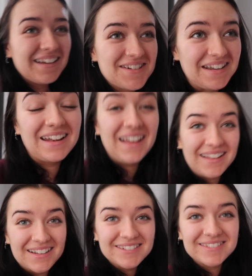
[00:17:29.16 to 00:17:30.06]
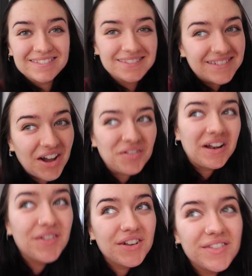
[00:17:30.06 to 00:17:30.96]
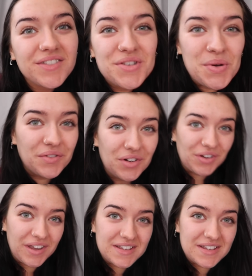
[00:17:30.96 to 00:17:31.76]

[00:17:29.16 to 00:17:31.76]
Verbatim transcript: literally like half 11, 12 o'clock